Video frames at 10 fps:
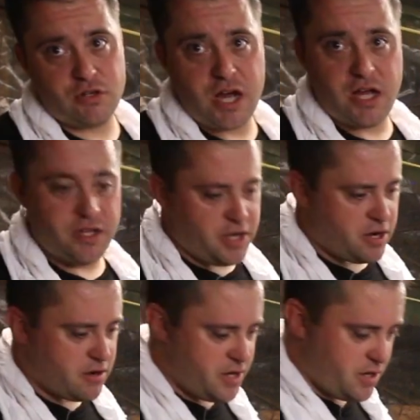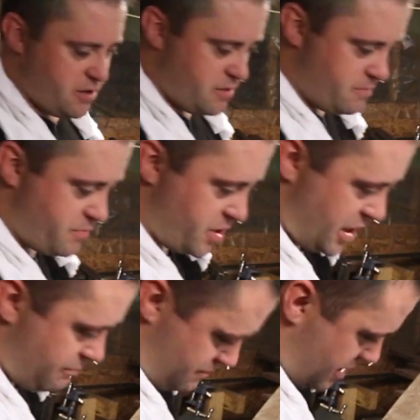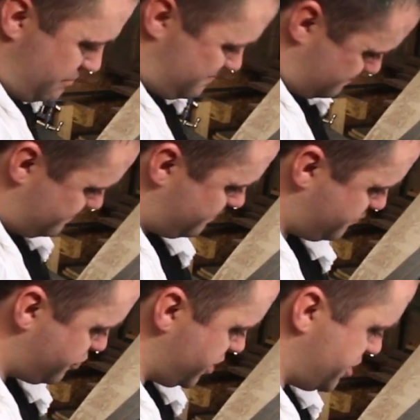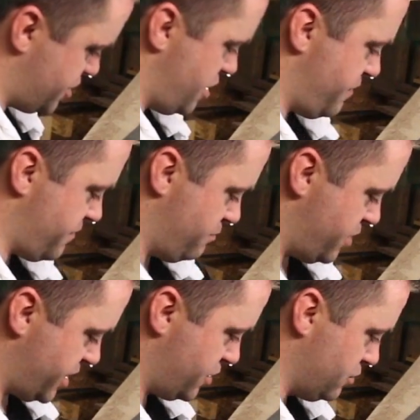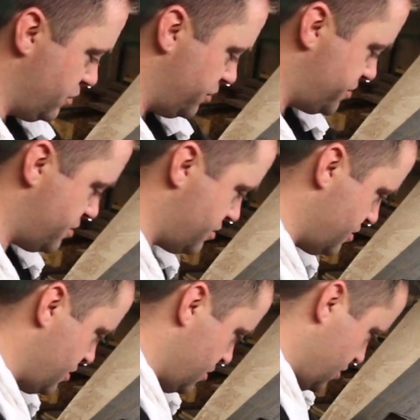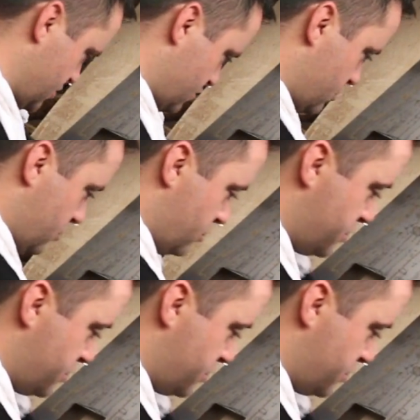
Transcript: trial and error here, but I'm, I'm pretty sure from what I Googled, Google